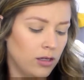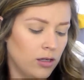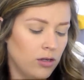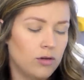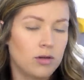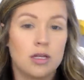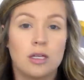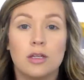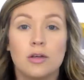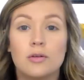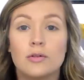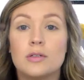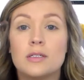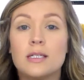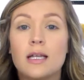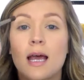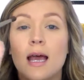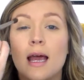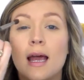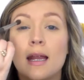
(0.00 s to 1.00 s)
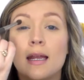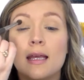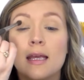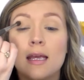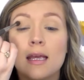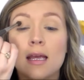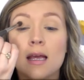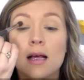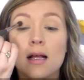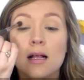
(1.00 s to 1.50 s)
You can use
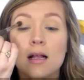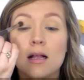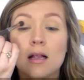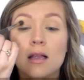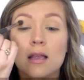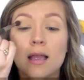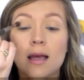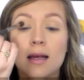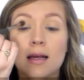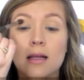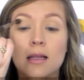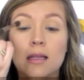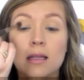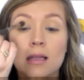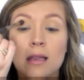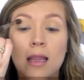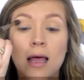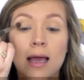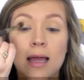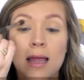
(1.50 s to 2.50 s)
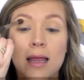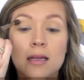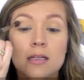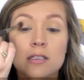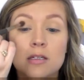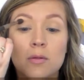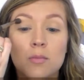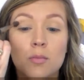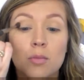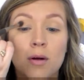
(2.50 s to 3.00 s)
any like
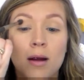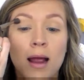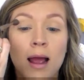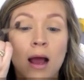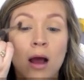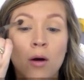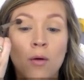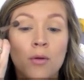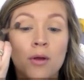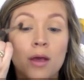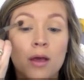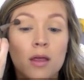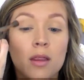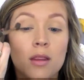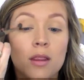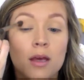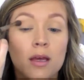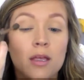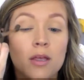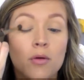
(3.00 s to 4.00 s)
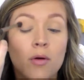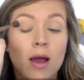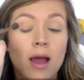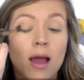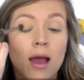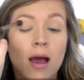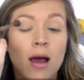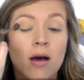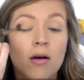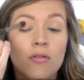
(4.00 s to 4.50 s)
light brown that you
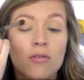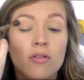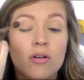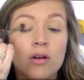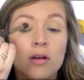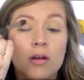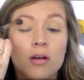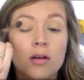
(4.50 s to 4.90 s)
have,